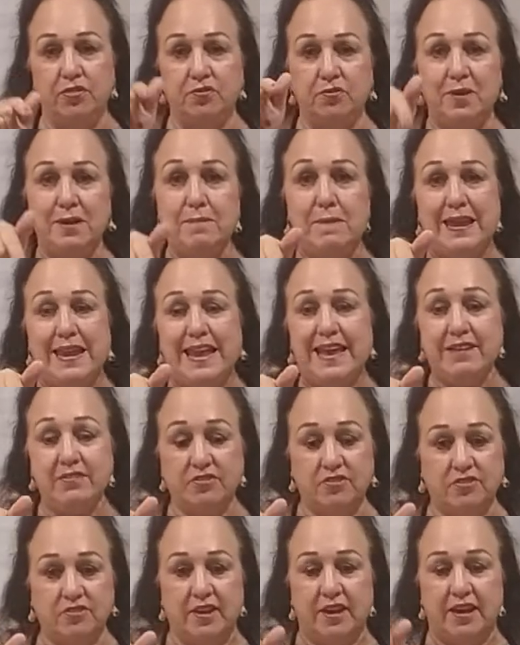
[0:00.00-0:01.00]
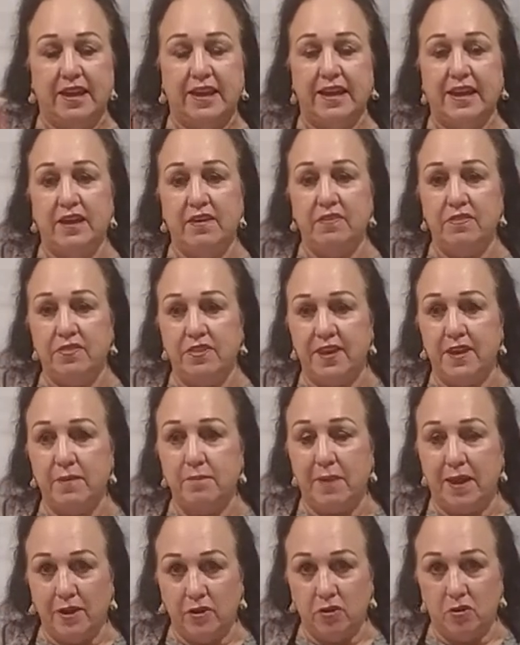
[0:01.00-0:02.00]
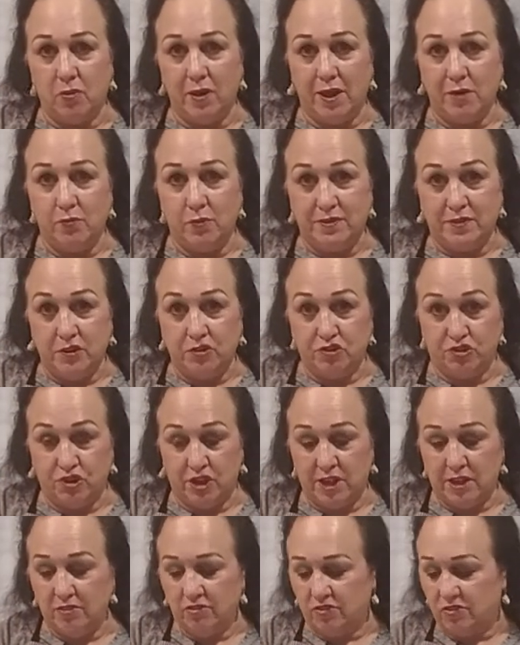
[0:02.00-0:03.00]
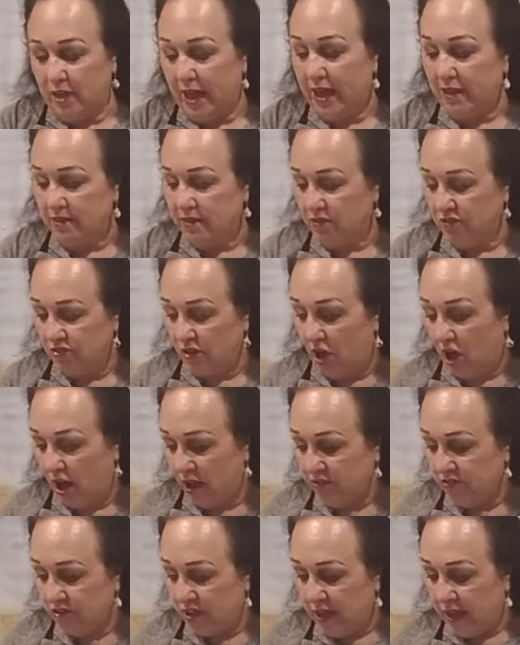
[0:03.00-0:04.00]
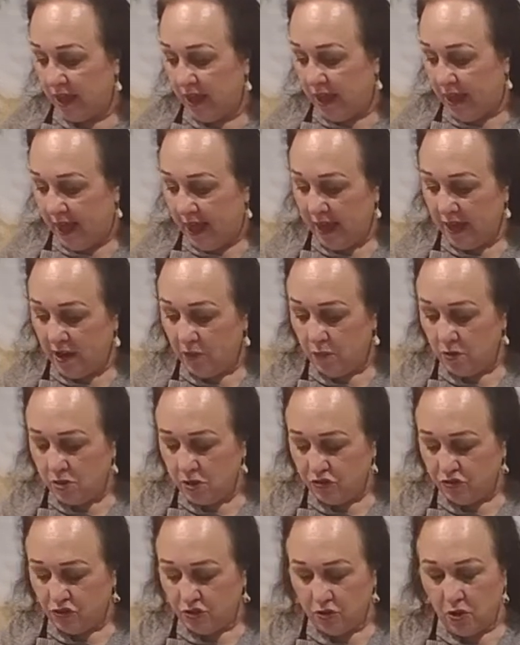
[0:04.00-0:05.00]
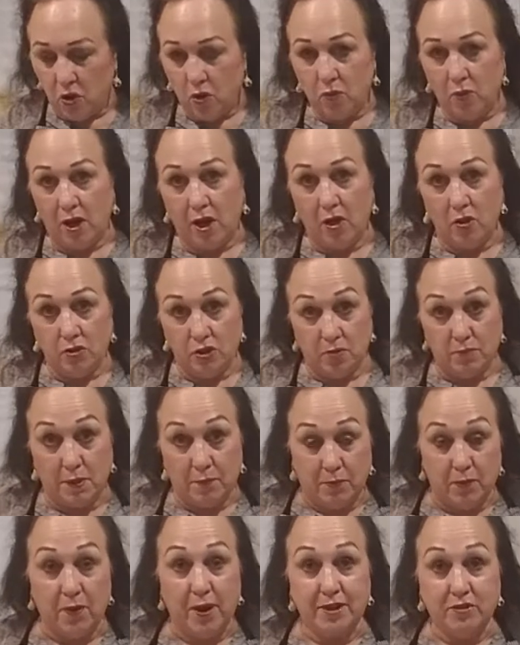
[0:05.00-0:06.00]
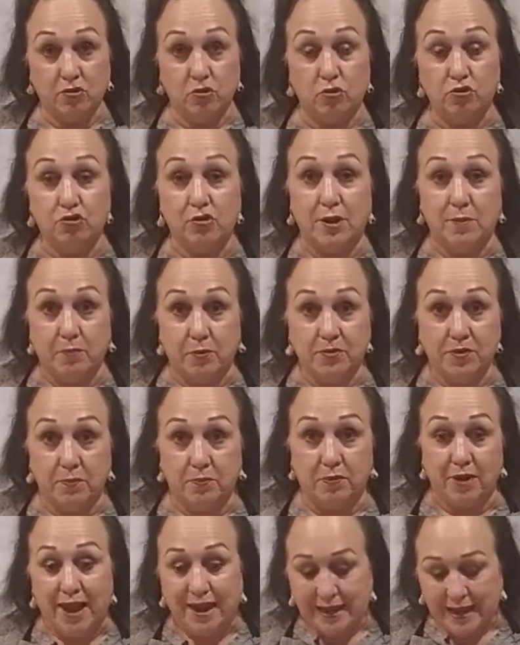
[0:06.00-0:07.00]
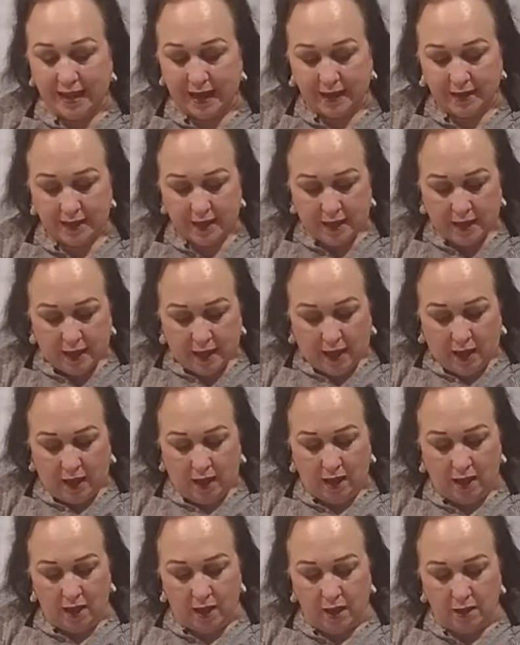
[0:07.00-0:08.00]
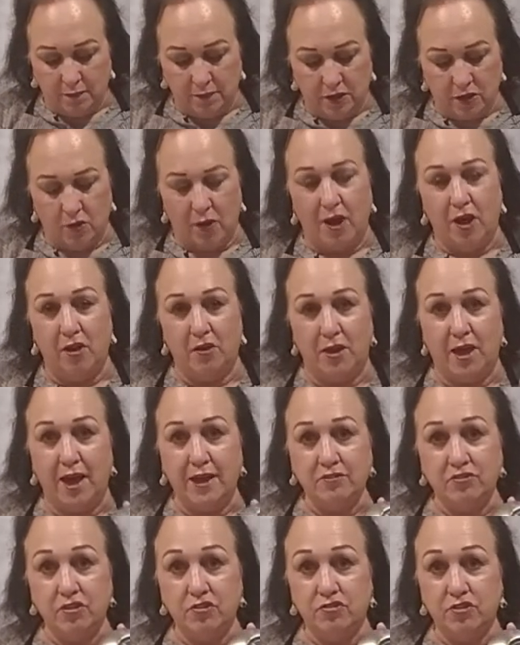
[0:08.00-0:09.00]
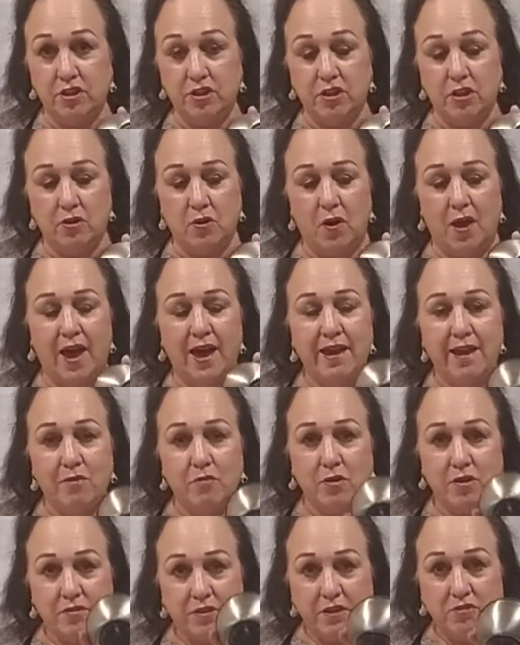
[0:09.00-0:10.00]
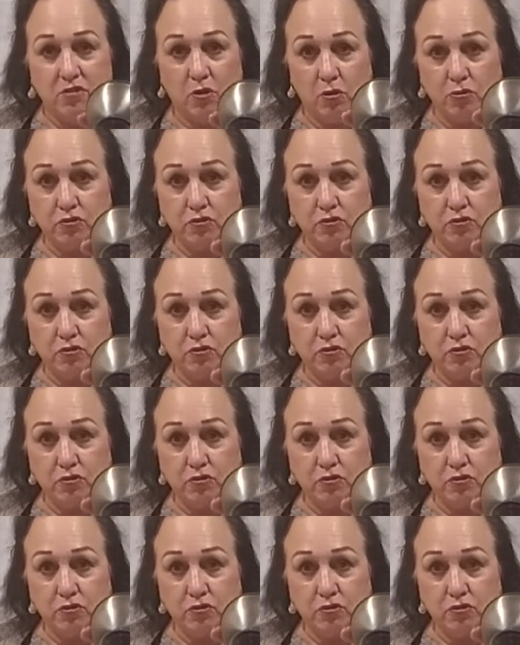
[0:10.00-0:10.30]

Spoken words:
3 minutes in the microwave with the cheese and the sauce. And I want to let you know, well, you remember I told you I put the bread in. You know, I suggest, you know, I have one of these old